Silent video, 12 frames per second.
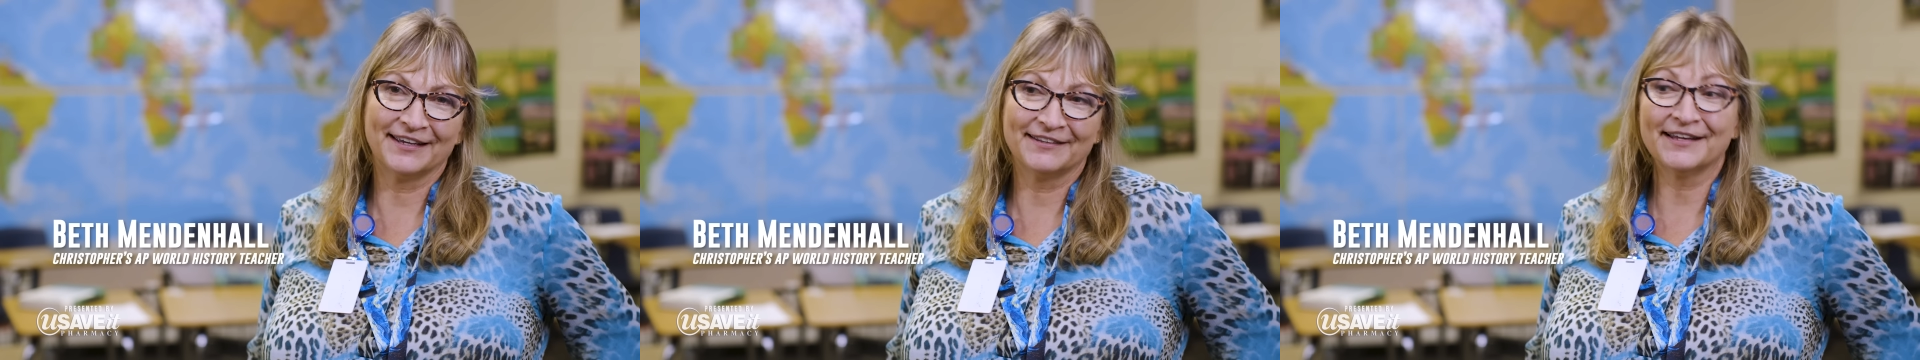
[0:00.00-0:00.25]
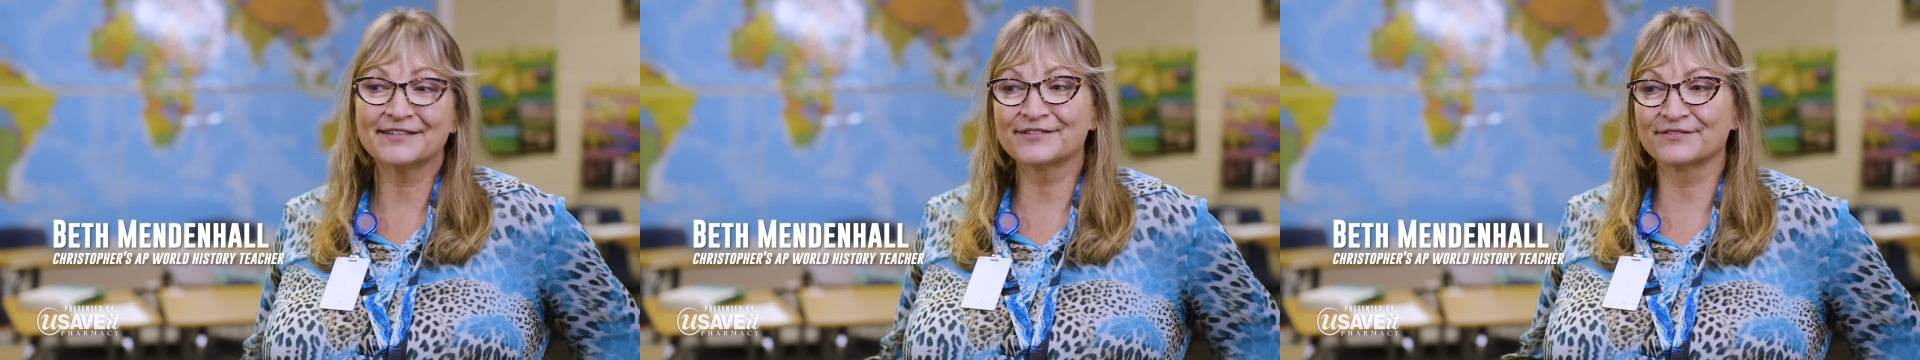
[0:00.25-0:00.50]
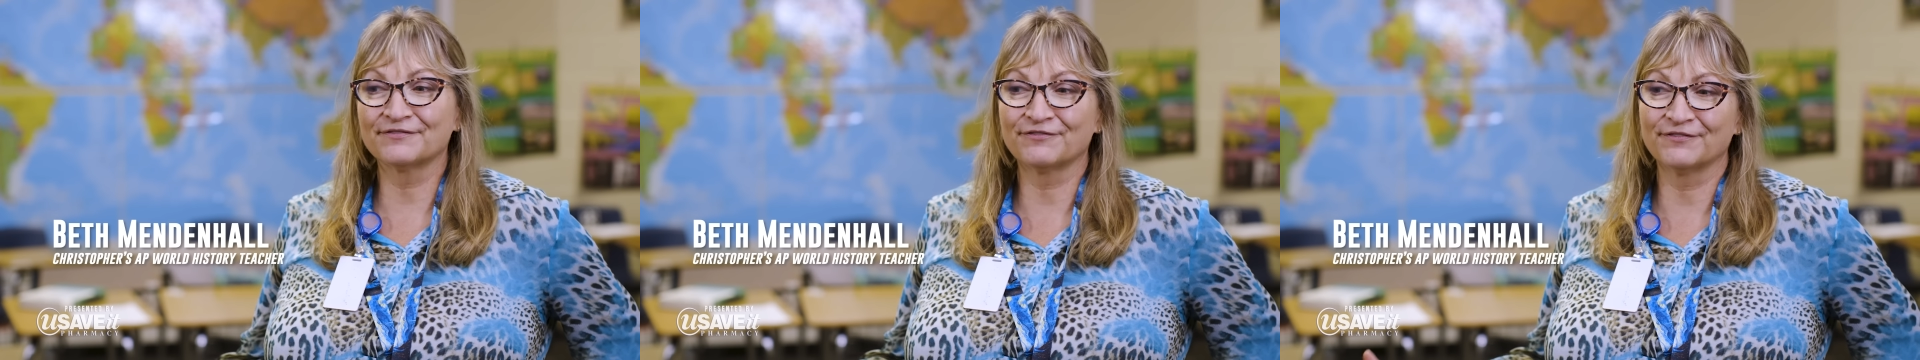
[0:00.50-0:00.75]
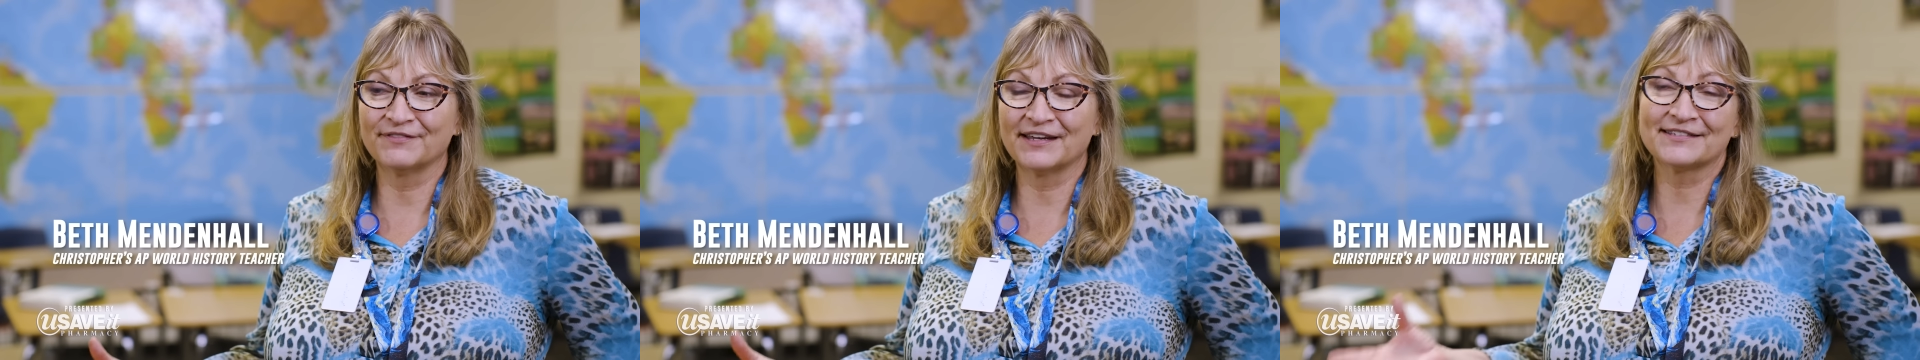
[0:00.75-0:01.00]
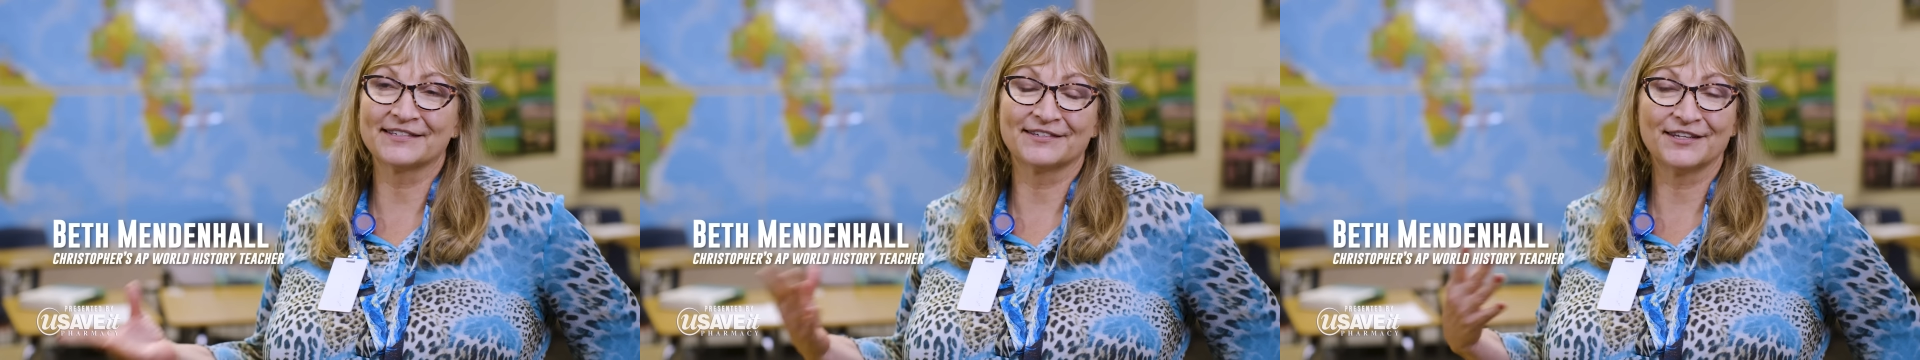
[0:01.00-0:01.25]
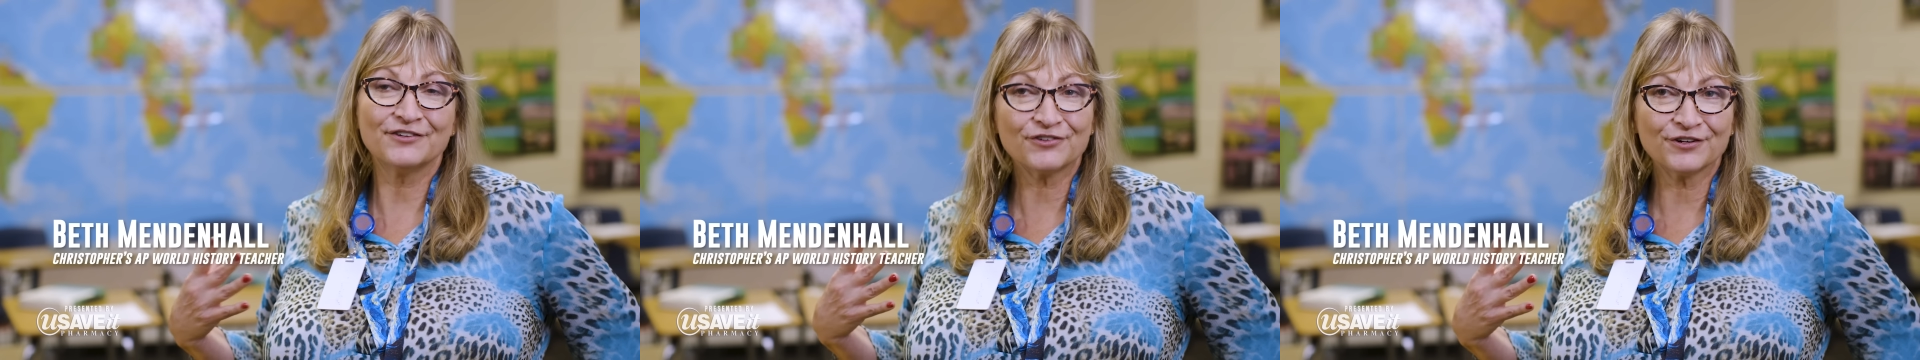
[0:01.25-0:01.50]
And that's, as a
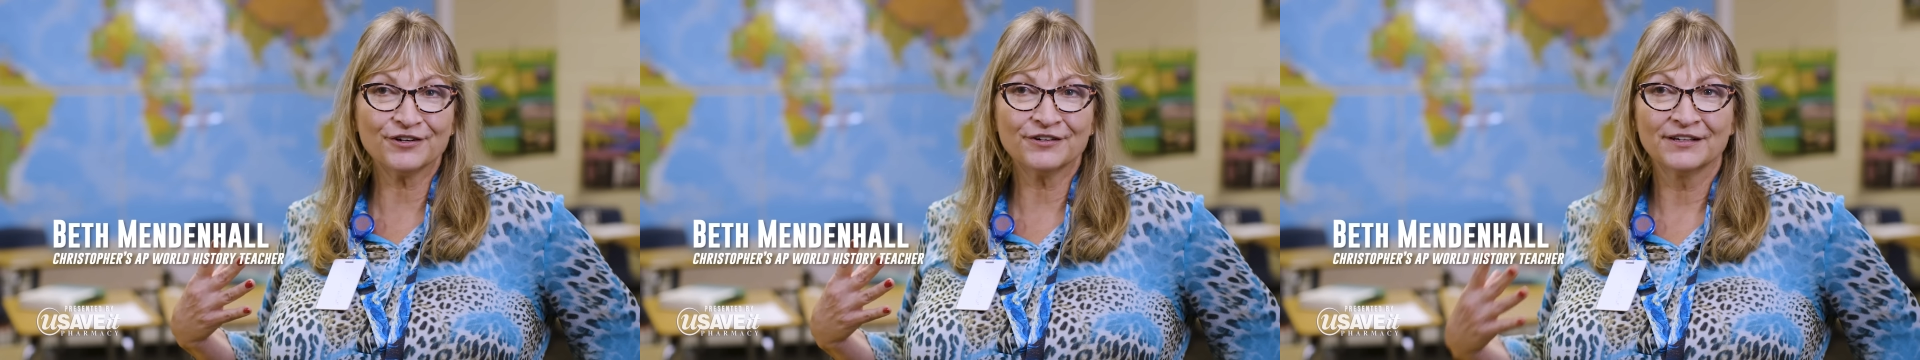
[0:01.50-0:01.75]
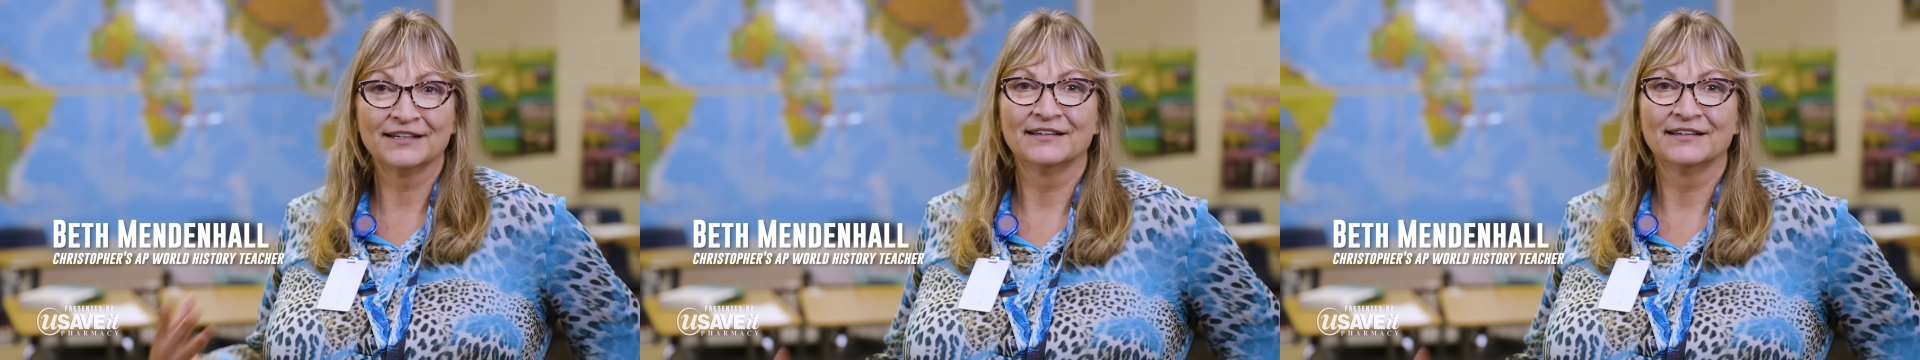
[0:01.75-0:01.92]
teacher,